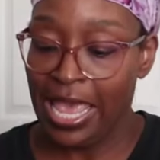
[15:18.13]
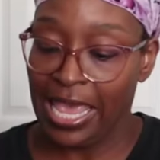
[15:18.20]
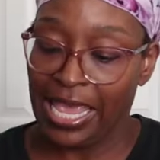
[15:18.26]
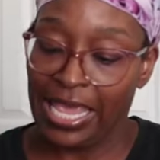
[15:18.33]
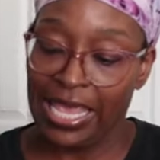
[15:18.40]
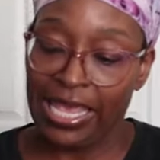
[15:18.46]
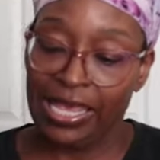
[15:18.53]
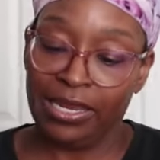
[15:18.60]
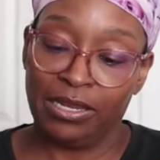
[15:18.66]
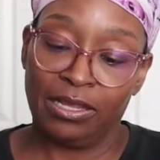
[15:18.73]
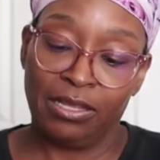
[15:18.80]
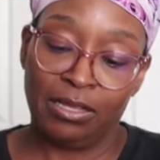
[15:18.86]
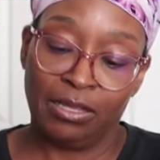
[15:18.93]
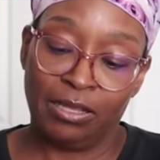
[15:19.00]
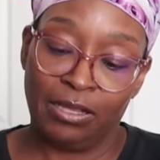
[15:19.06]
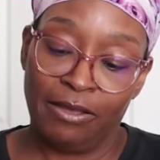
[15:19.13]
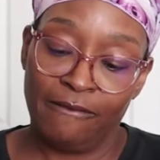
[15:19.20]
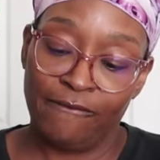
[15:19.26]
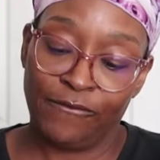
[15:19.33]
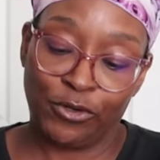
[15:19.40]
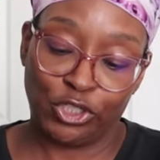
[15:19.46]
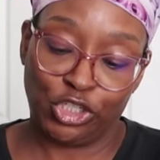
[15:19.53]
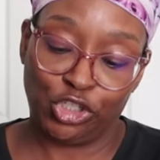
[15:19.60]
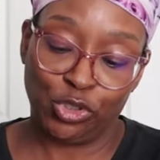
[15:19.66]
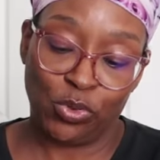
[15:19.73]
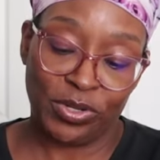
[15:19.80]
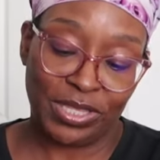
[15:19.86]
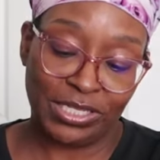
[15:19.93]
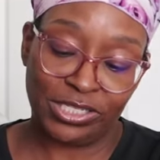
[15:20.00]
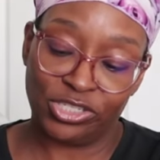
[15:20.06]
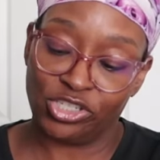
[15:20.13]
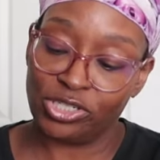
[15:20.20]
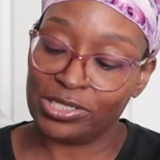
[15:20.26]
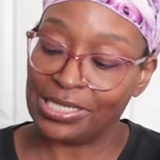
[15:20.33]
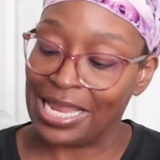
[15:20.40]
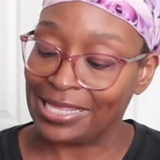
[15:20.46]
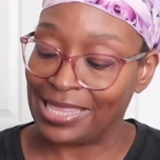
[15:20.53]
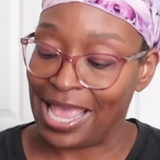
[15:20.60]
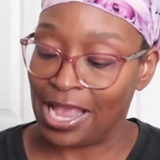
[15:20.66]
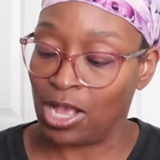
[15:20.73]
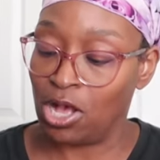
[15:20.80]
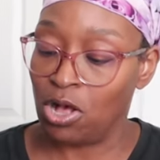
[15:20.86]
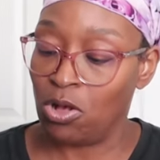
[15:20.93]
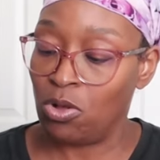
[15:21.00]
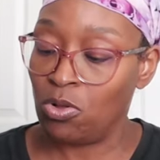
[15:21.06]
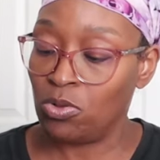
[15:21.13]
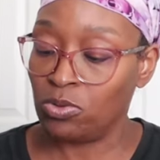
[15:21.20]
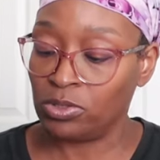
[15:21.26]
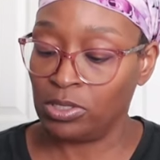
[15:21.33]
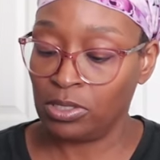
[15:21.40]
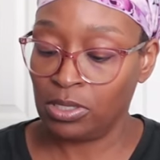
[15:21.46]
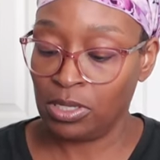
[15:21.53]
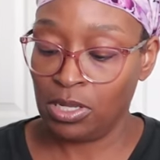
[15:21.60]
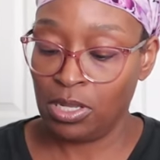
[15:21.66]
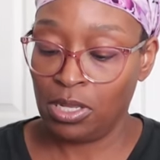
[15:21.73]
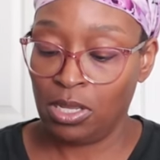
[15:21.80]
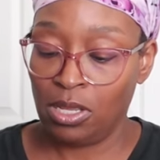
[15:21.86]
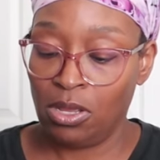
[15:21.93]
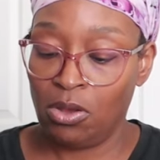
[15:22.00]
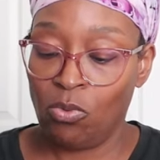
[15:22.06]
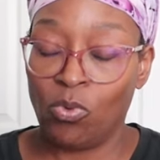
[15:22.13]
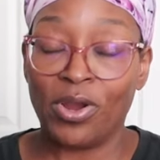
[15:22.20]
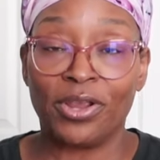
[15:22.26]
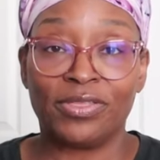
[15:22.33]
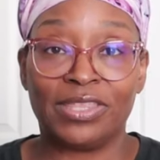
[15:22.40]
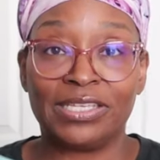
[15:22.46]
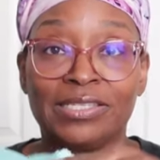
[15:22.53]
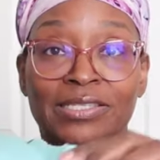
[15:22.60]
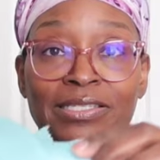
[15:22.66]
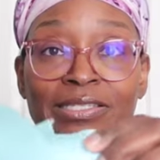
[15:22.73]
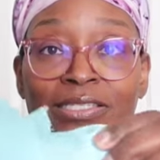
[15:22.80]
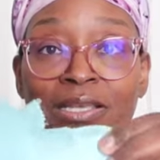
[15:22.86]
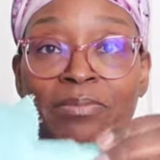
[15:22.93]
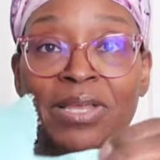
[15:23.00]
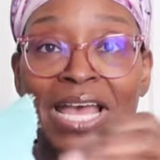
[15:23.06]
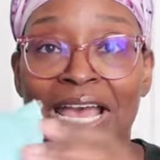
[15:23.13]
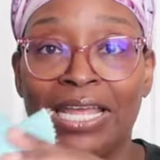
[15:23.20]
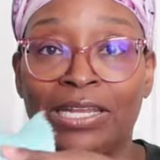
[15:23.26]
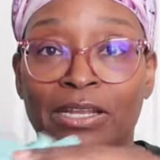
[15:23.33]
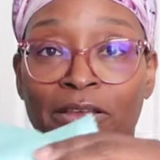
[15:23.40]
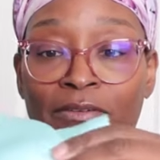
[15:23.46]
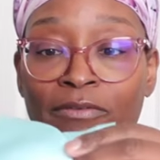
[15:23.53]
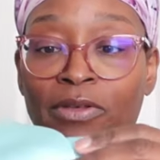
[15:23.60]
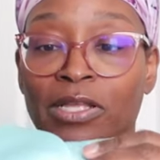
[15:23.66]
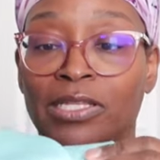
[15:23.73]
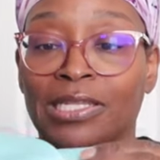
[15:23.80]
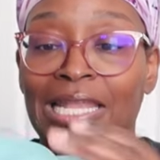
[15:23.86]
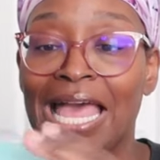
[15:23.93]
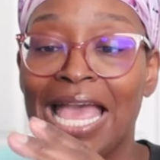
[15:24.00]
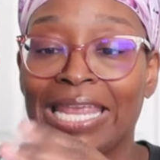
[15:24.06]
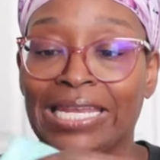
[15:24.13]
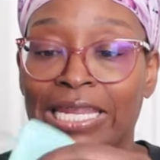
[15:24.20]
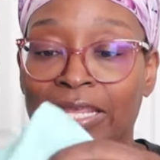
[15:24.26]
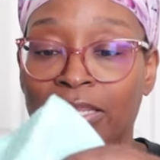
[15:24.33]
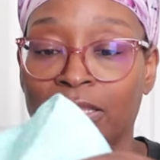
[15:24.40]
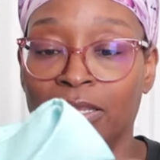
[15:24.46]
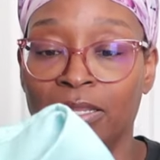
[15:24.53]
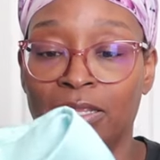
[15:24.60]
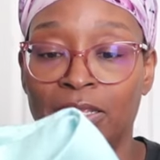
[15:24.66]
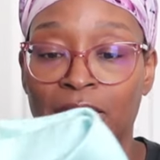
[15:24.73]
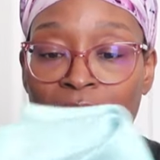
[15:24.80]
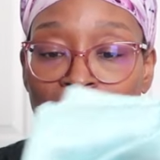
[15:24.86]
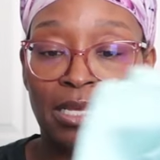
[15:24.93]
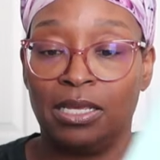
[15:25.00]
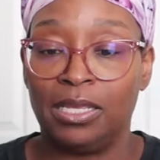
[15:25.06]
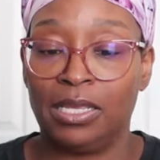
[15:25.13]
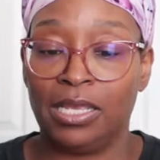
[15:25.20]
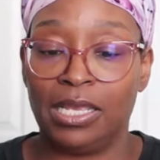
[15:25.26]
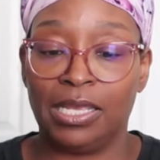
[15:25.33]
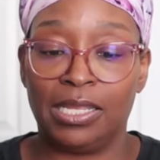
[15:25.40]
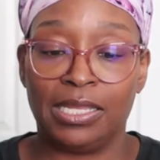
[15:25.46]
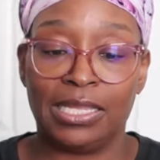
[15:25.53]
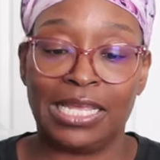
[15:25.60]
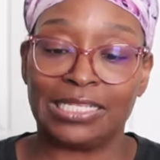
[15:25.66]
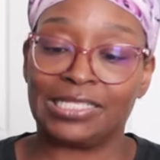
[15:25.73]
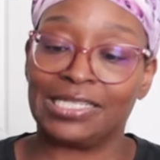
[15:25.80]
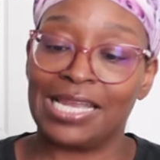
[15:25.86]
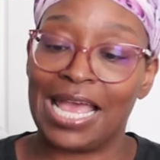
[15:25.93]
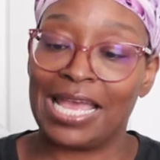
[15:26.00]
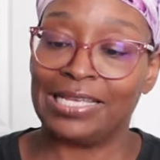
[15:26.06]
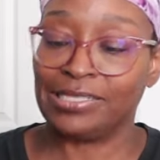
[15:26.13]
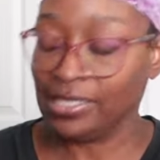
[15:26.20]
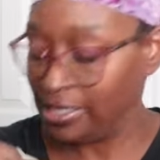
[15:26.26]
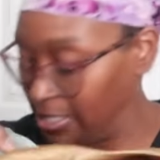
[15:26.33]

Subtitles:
And for sure, this is just like that gold, where this is some kind of lining. That's nice.